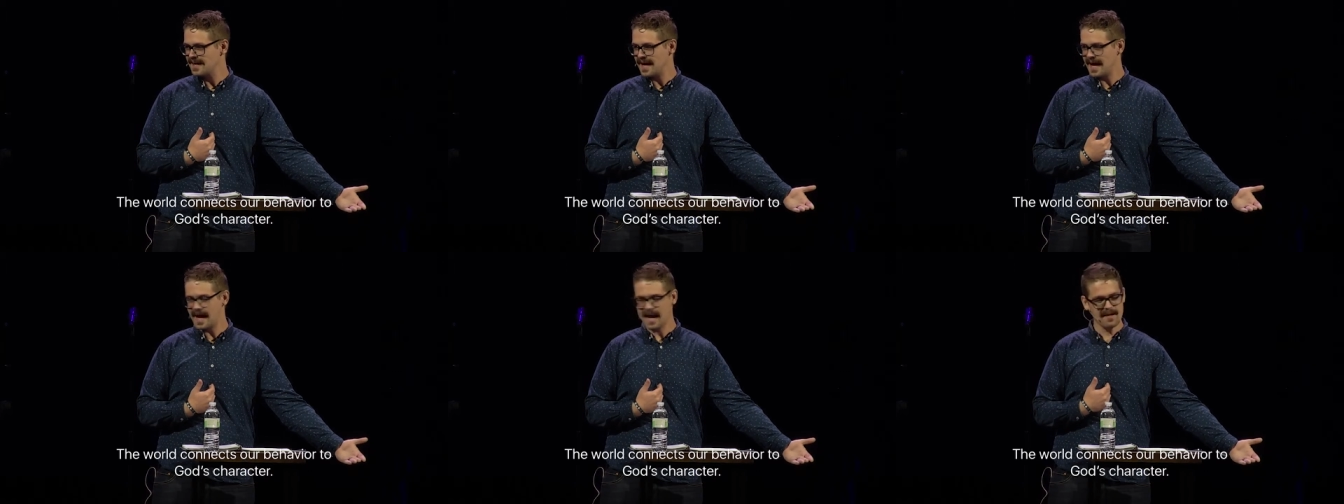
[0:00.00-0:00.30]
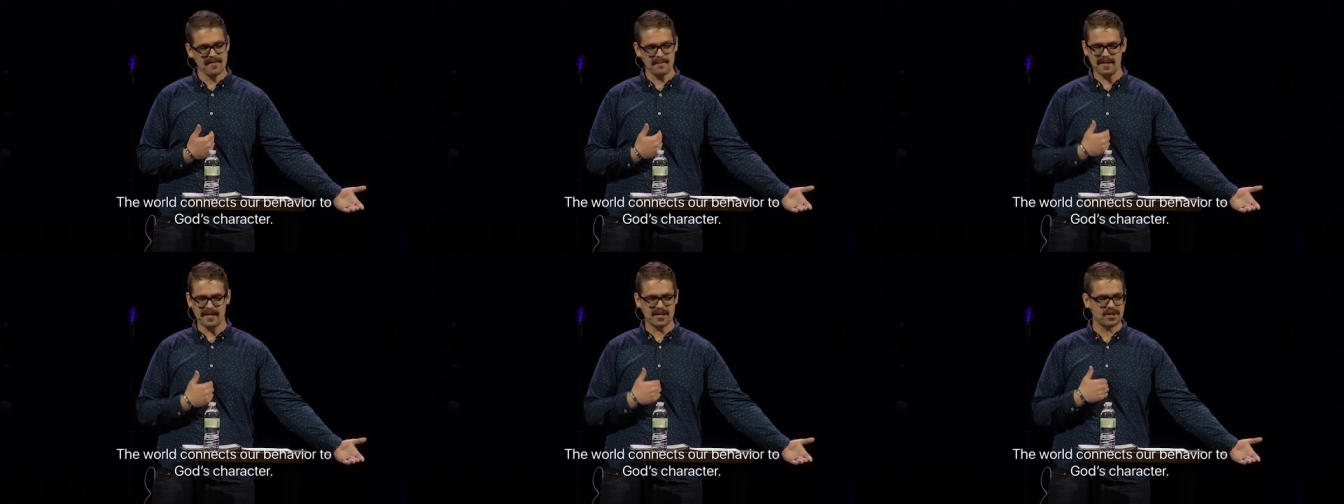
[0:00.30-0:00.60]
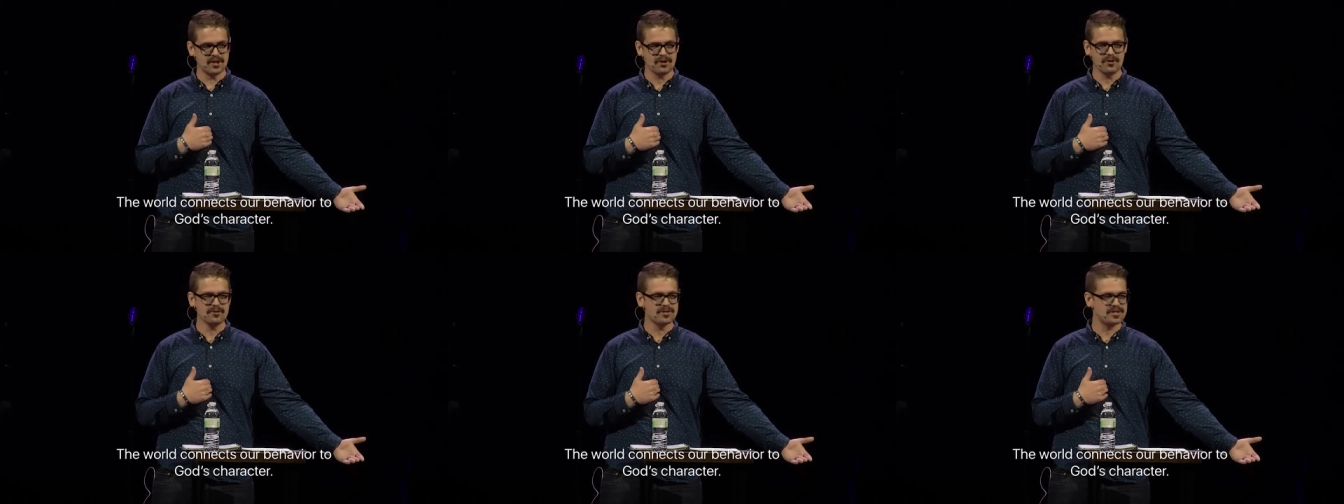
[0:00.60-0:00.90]
I am a
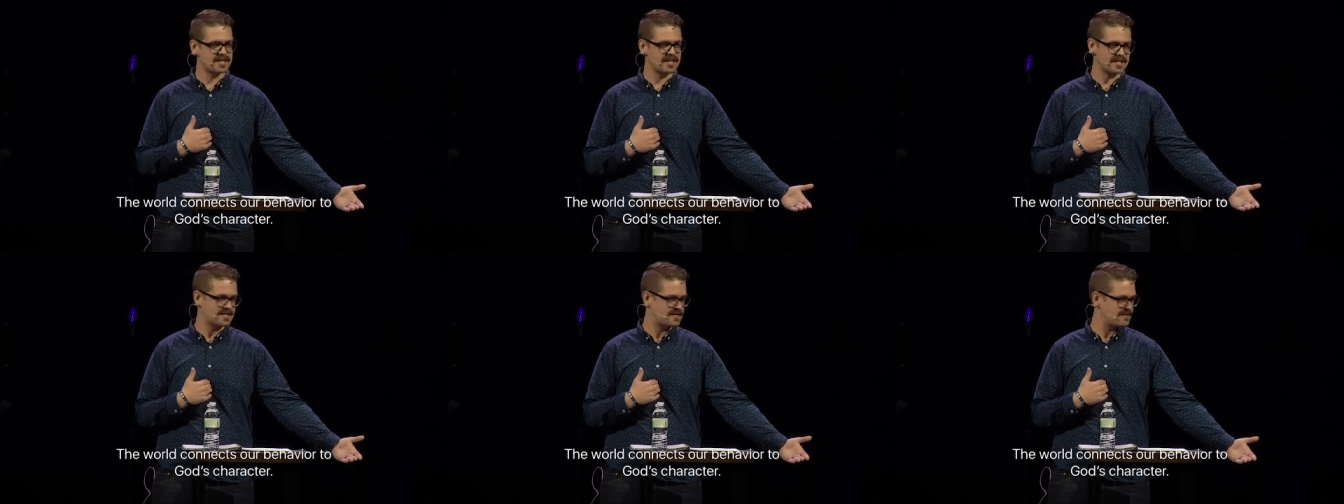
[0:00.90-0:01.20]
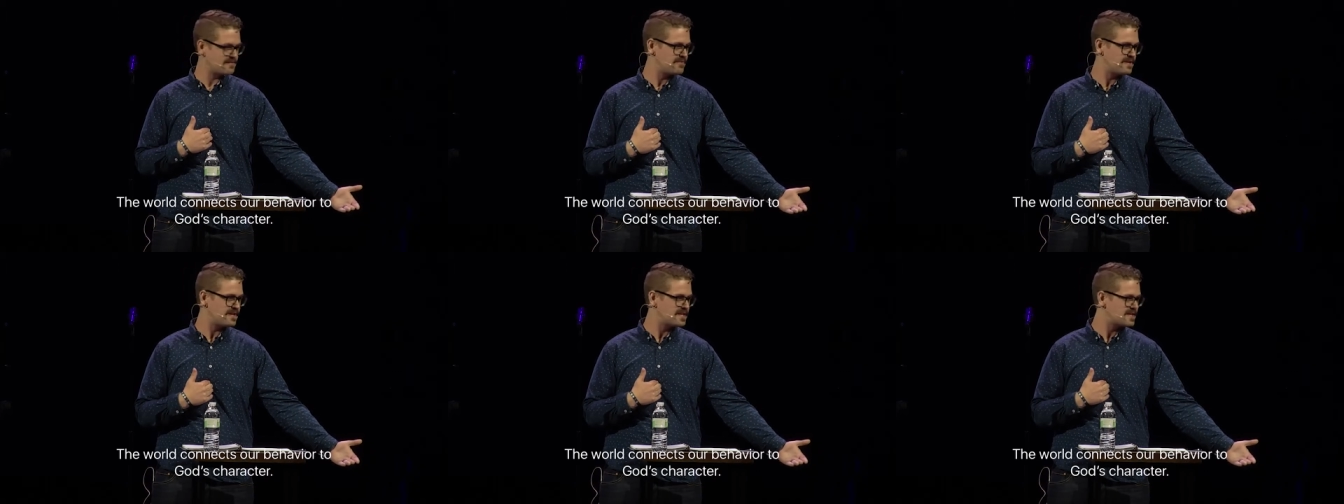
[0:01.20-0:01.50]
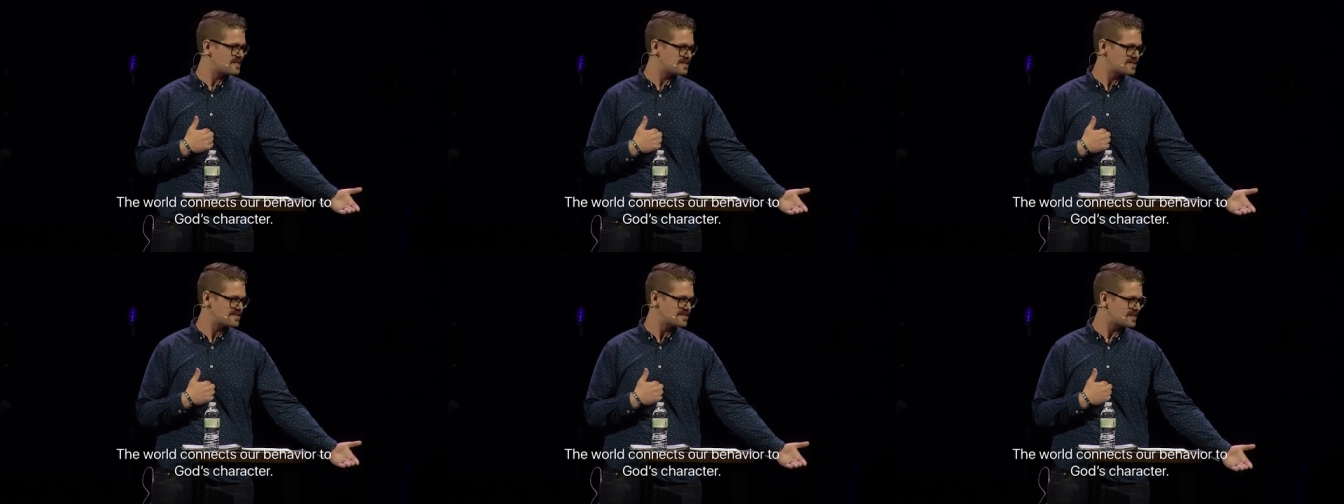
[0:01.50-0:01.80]
huge
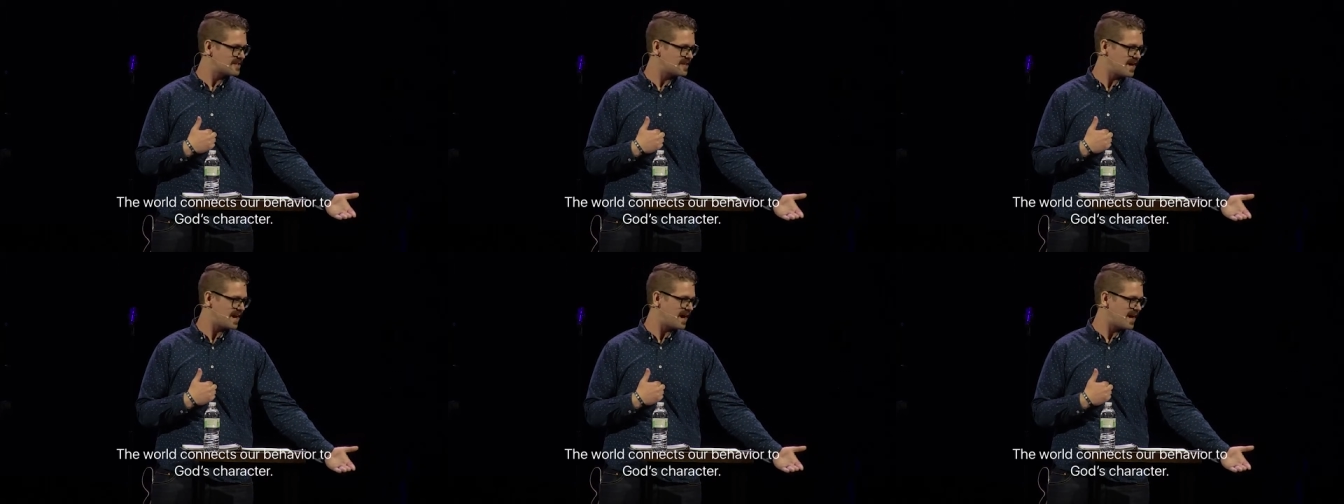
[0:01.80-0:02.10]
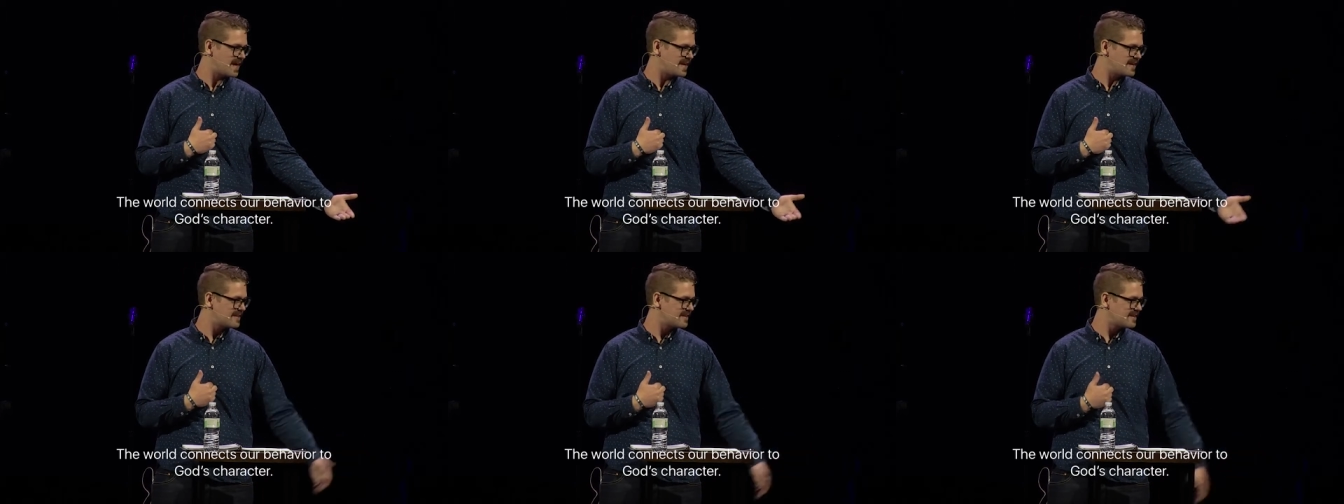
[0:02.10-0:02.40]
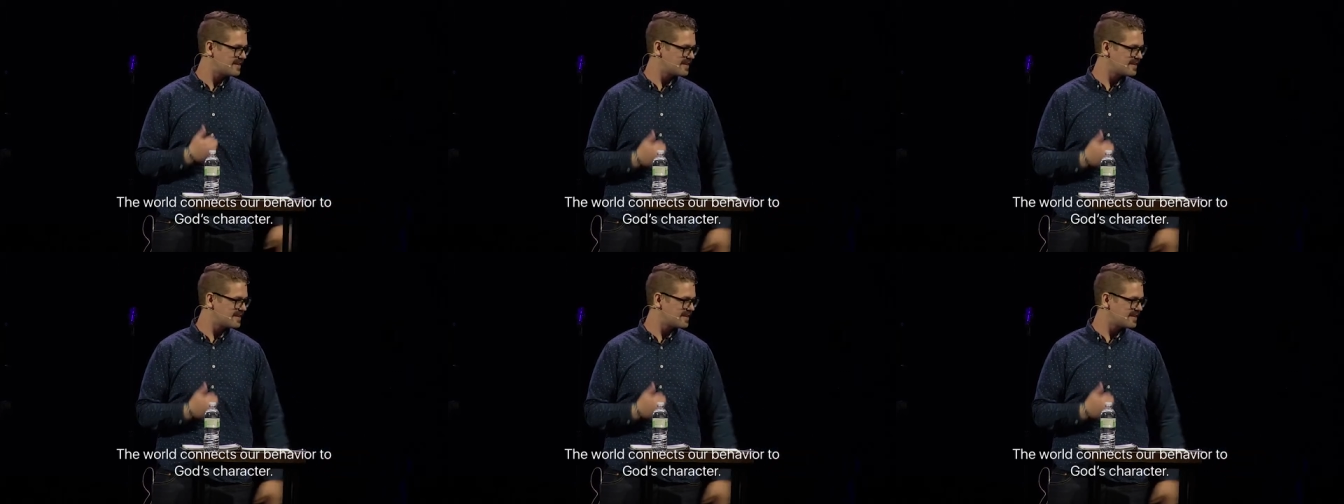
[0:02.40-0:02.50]
inconvenience to God,